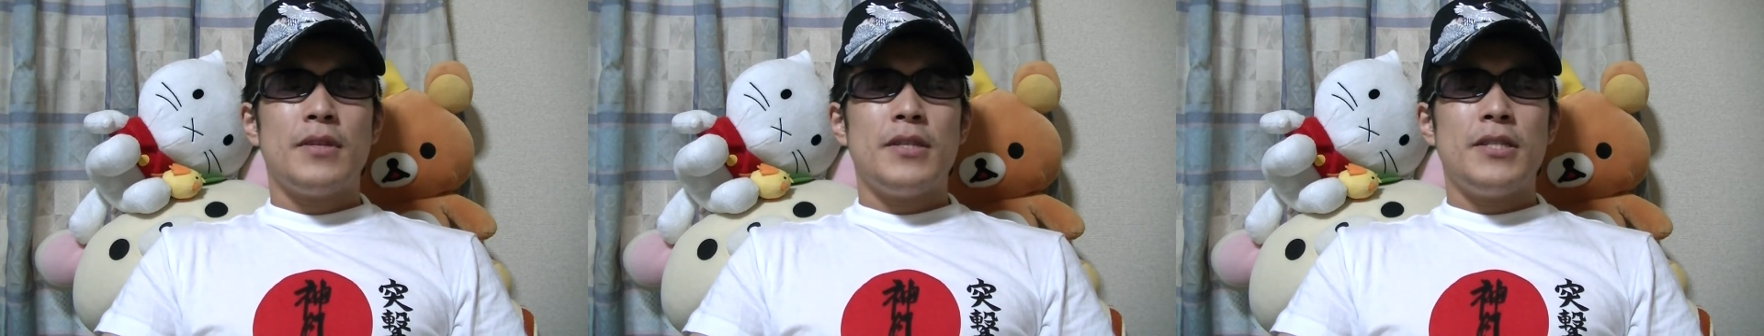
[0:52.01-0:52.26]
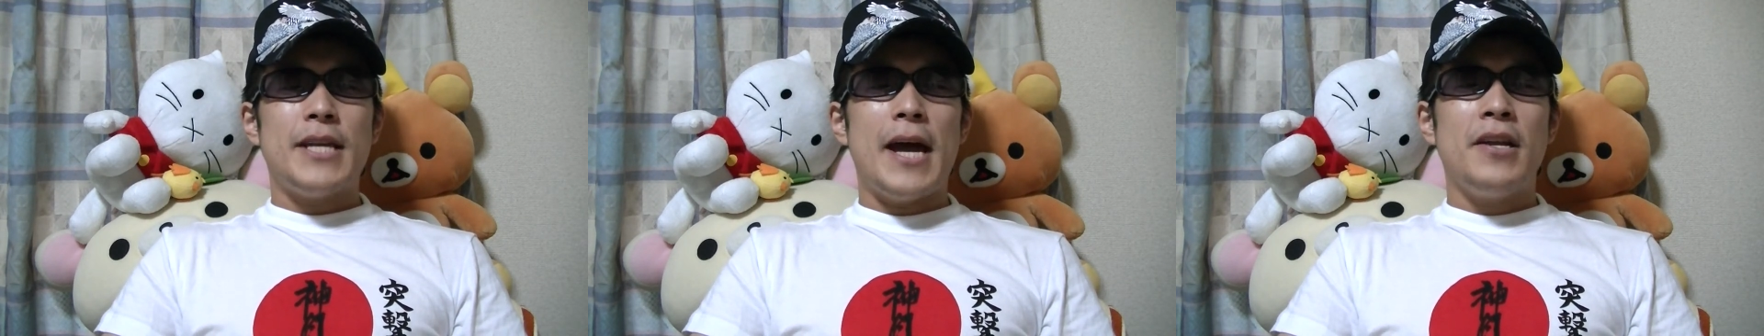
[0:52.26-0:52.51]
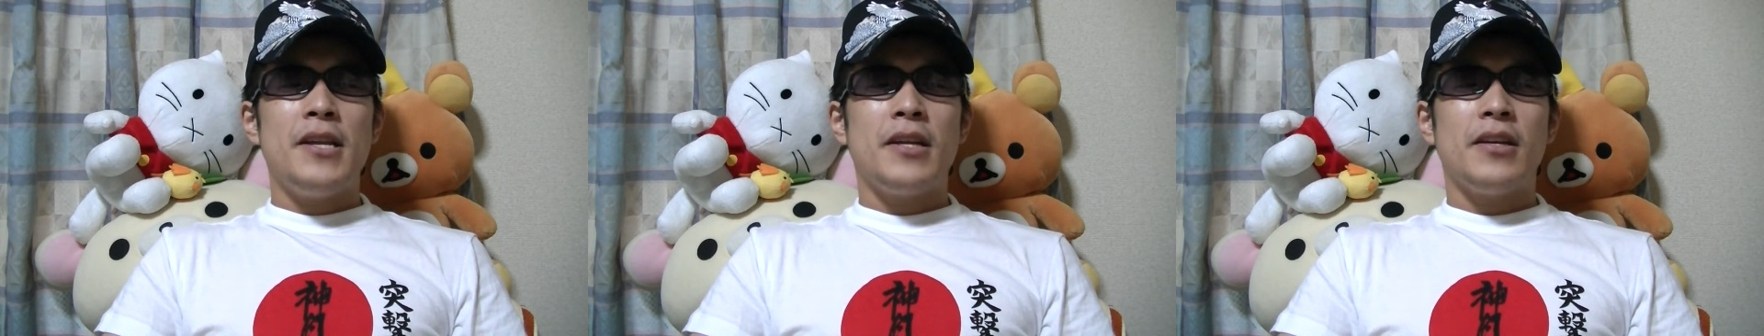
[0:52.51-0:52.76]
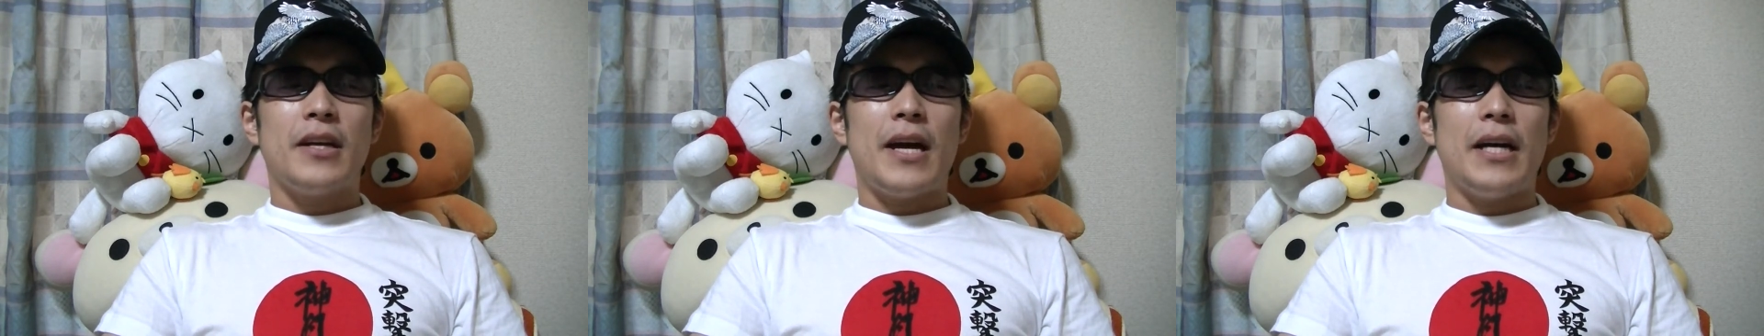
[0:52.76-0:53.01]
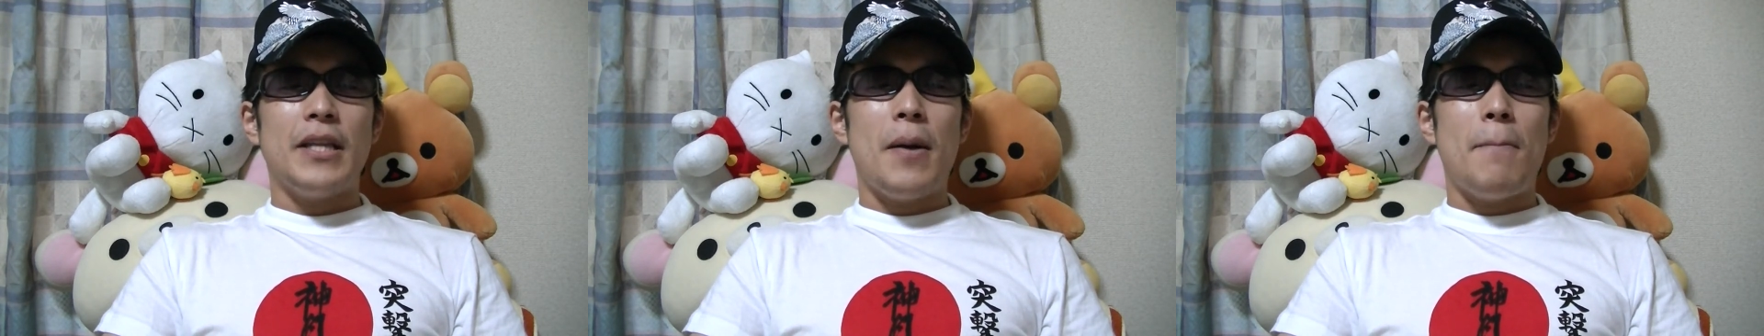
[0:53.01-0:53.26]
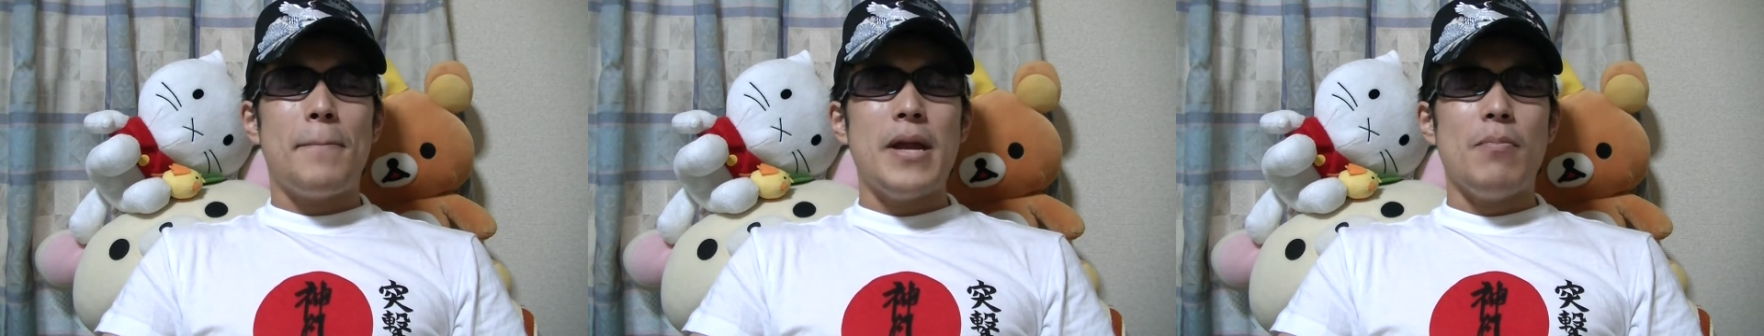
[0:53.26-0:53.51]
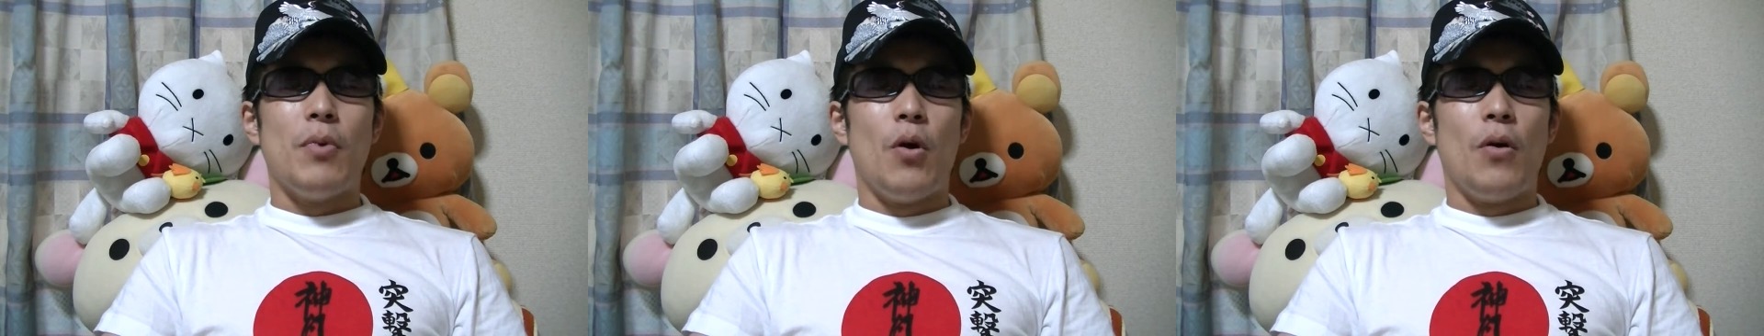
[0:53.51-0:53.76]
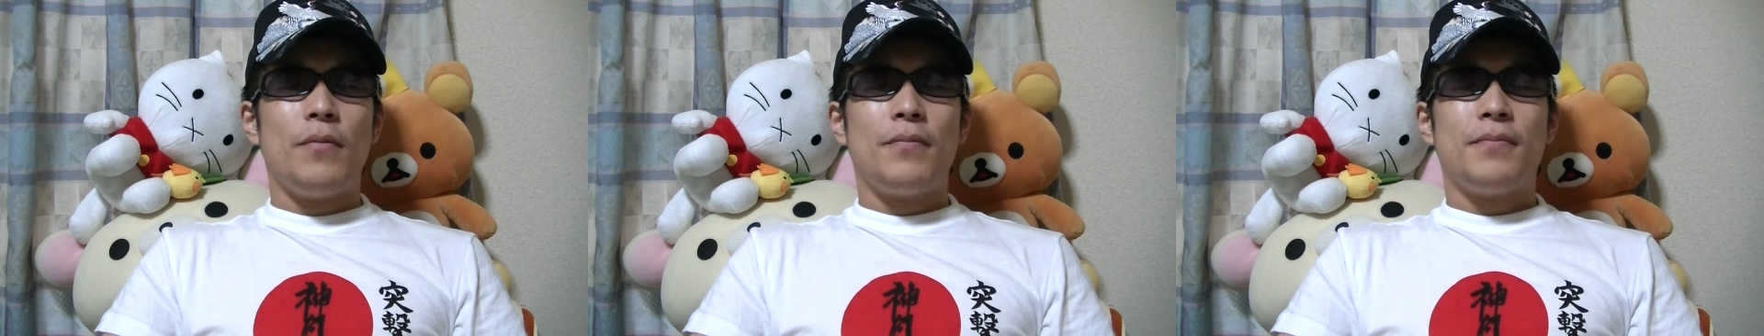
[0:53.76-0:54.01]
shunning other people,
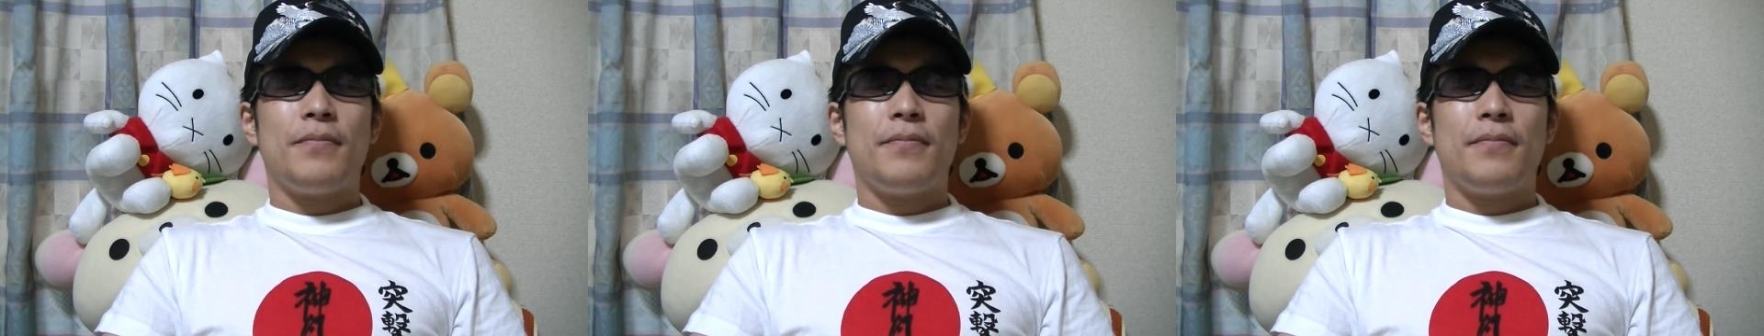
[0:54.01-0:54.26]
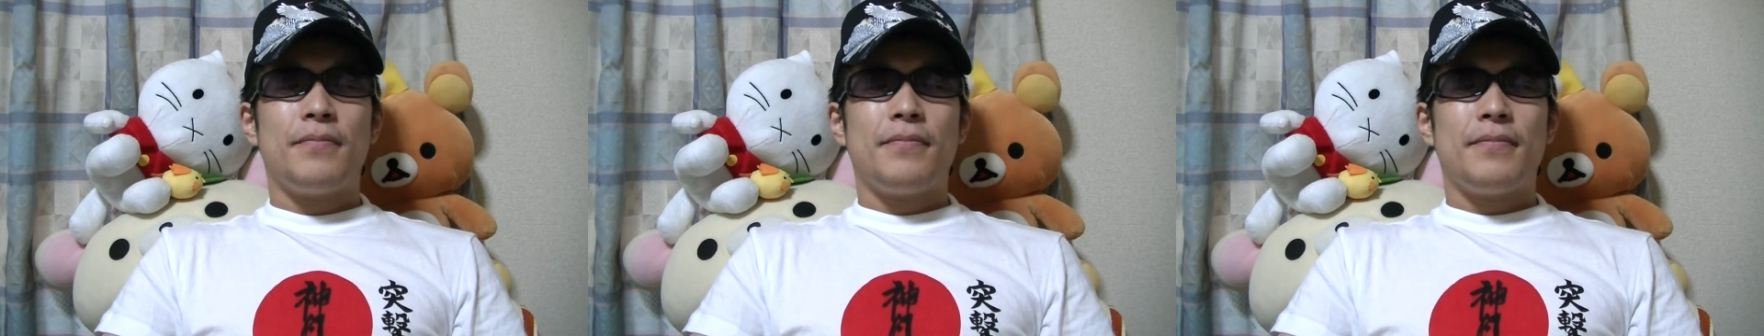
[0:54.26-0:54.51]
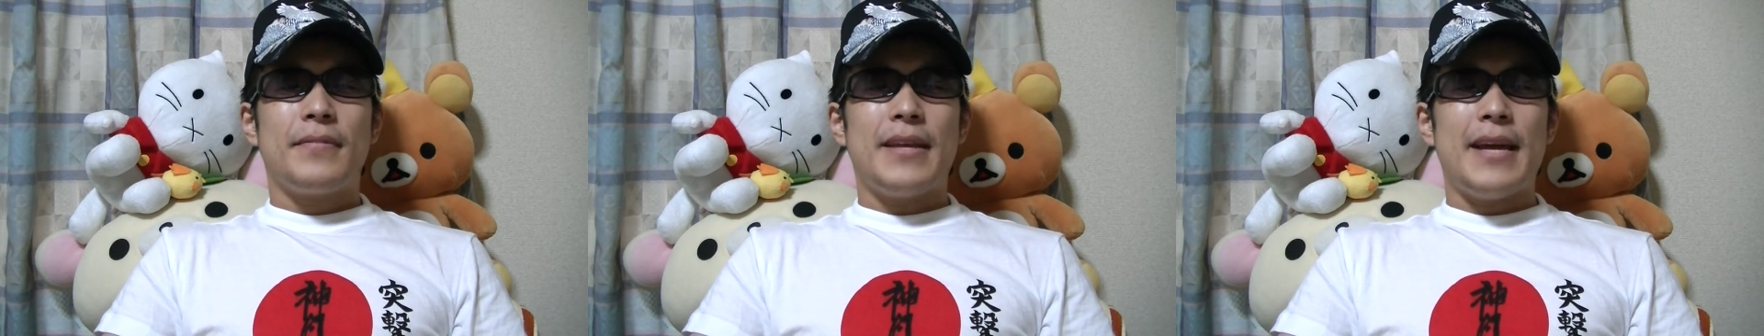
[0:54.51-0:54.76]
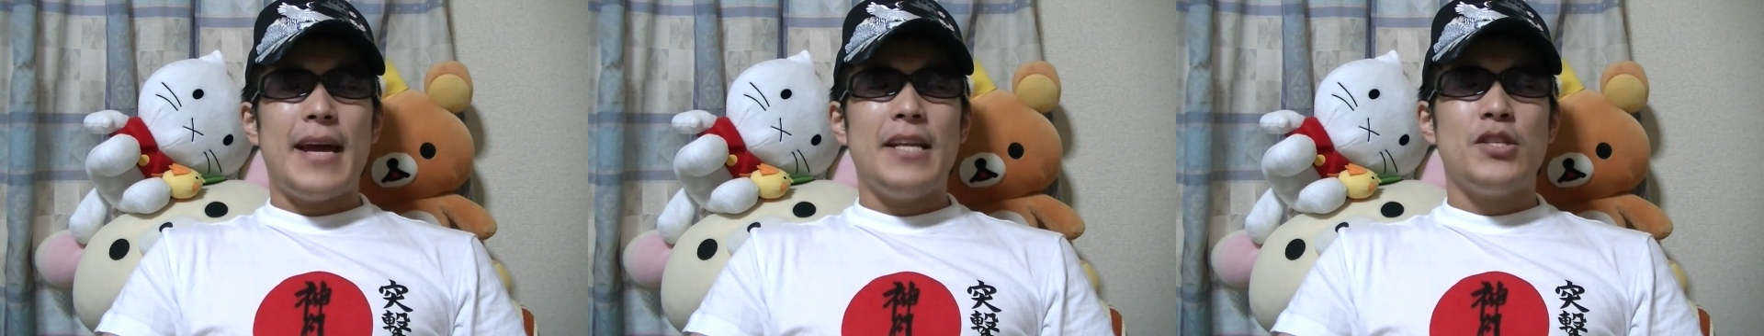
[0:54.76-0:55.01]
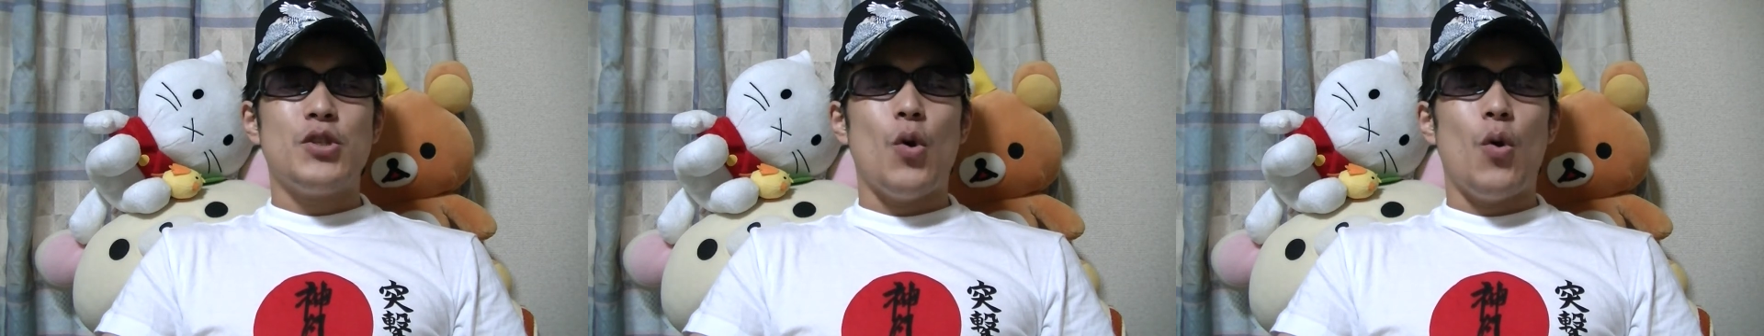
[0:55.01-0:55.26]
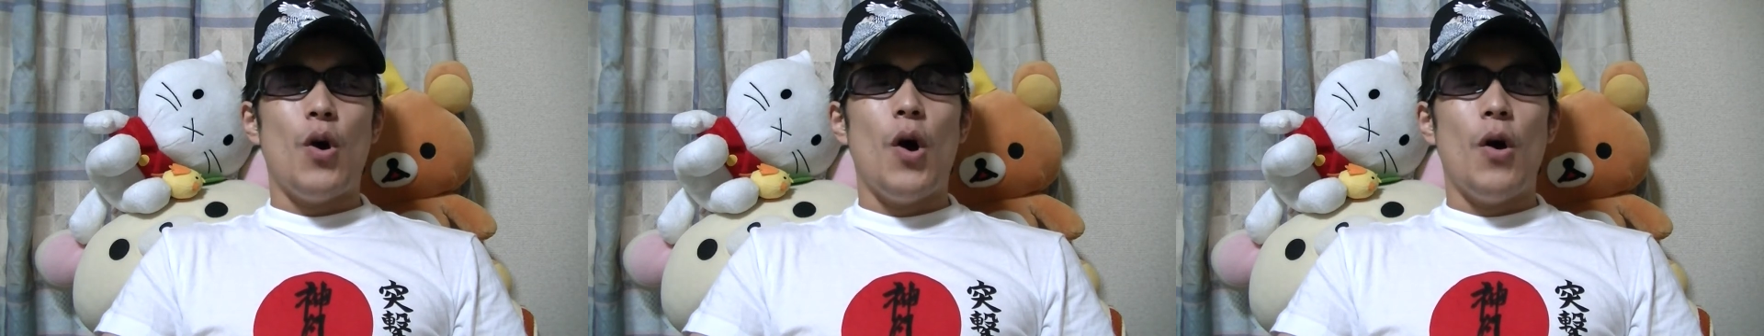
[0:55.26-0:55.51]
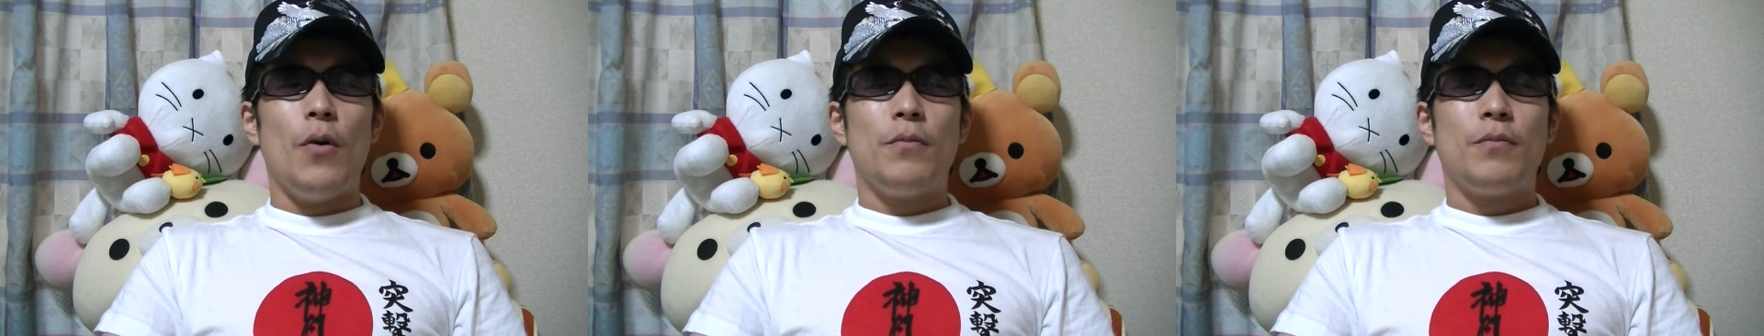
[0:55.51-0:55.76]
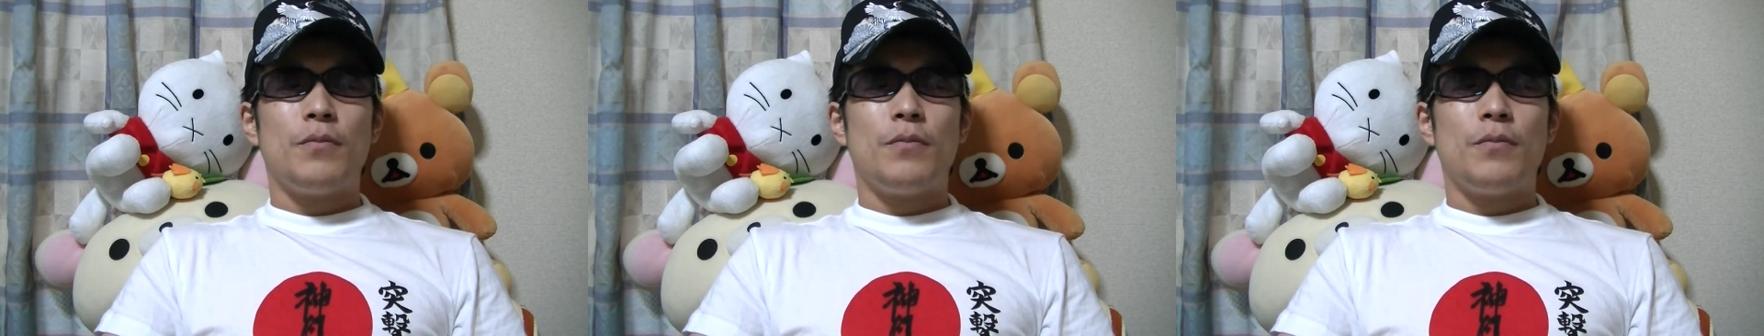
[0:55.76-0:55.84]
and so on.